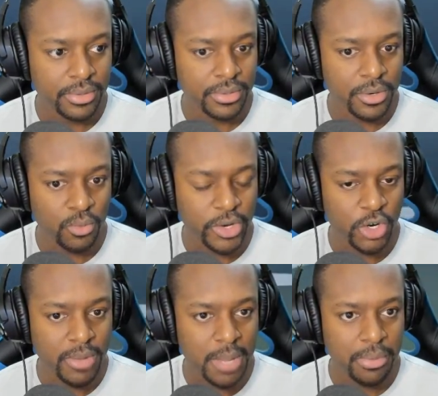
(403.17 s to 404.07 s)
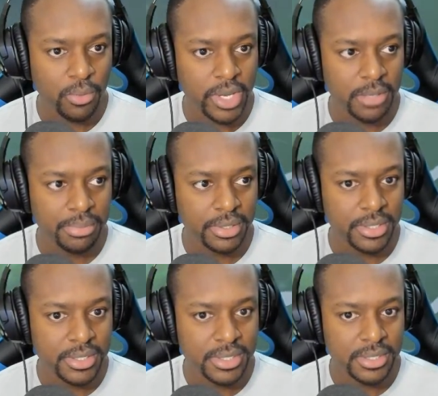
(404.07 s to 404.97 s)
Don't rain on my parade,
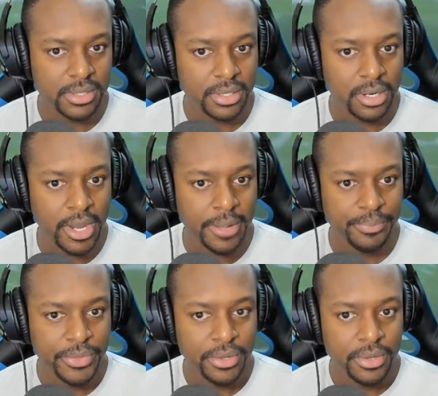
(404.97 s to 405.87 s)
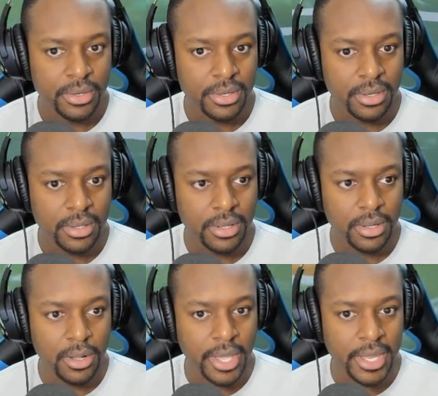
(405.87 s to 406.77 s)
please. All right.
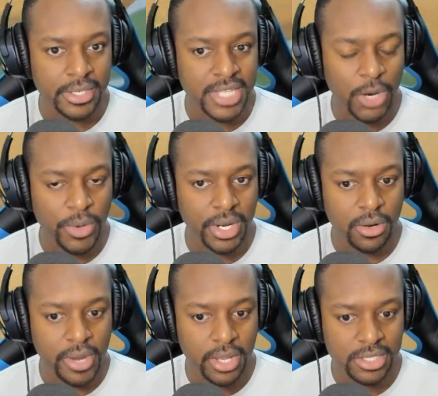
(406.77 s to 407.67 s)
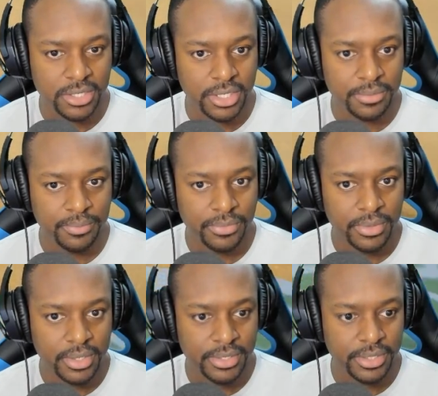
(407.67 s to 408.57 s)
Okay, it's not raining. Okay, that's good.
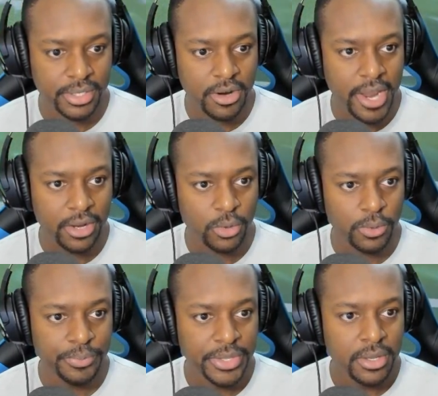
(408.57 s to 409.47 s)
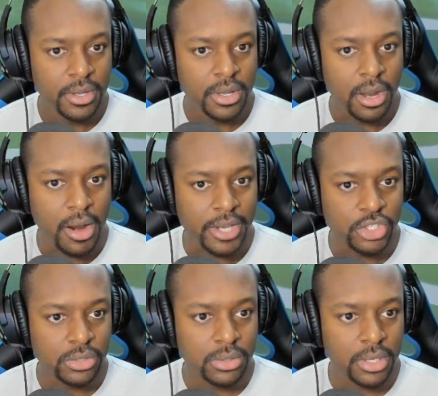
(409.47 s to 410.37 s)
That's good. All right, cool. All right,
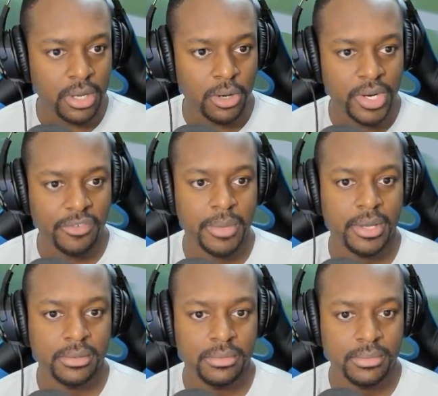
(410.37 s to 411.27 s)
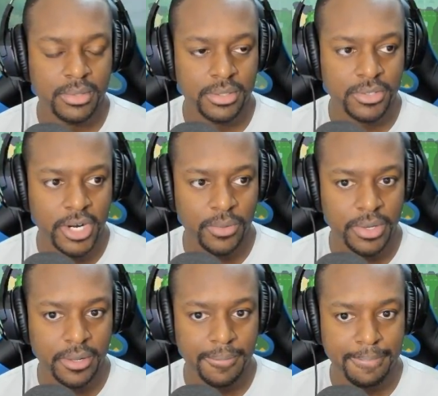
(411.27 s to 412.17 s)
Oh, never mind. It started raining.